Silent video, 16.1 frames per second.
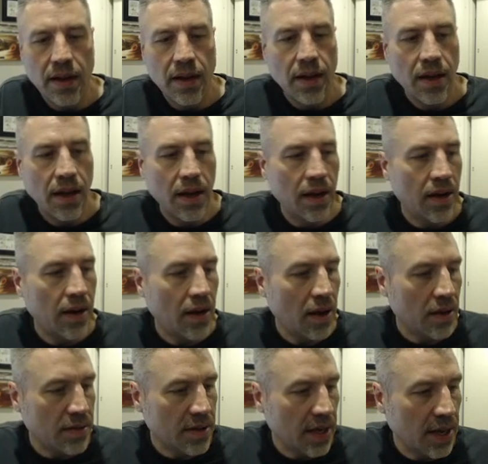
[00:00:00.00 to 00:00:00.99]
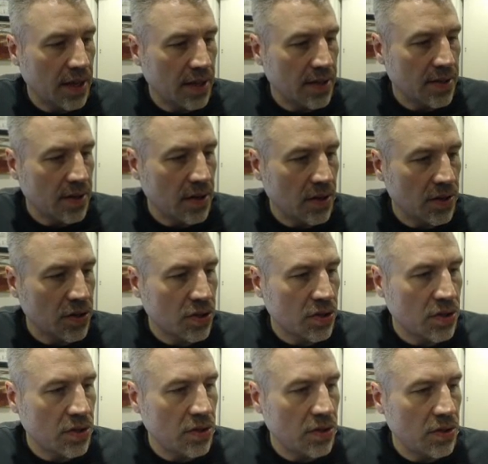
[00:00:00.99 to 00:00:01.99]
and I'll take this and I'll
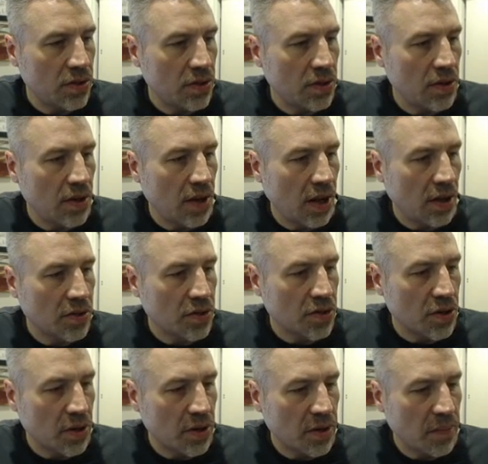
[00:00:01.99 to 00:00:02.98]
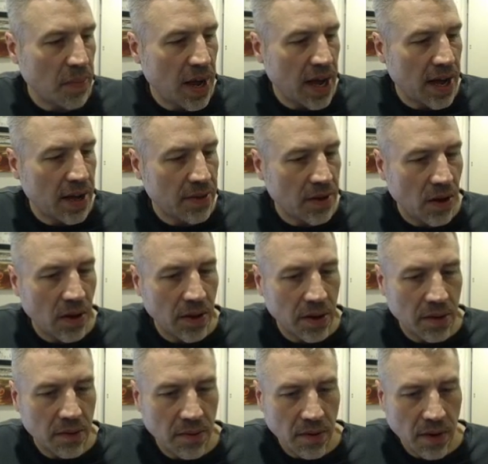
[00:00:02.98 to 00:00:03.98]
stroke the path all in